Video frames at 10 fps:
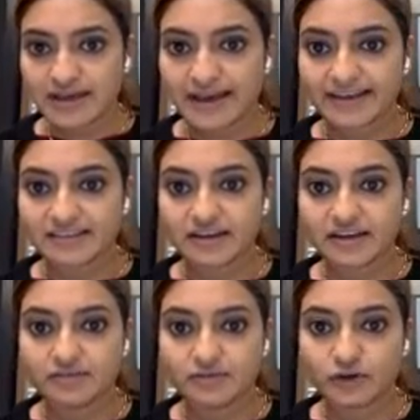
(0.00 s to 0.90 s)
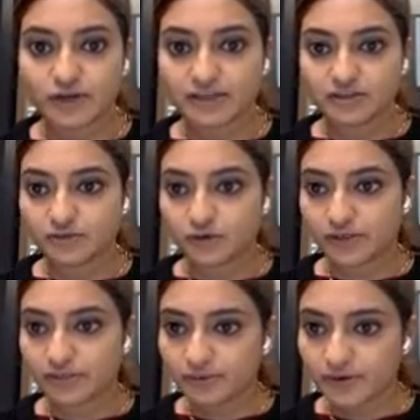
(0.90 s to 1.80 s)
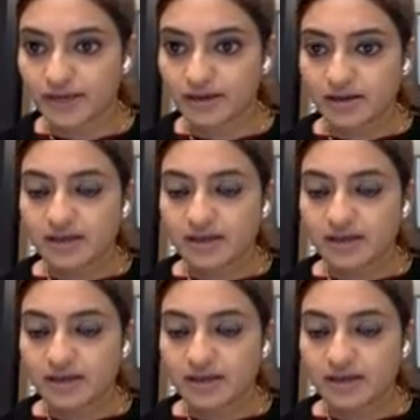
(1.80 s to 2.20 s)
anxiety from 48 to 43,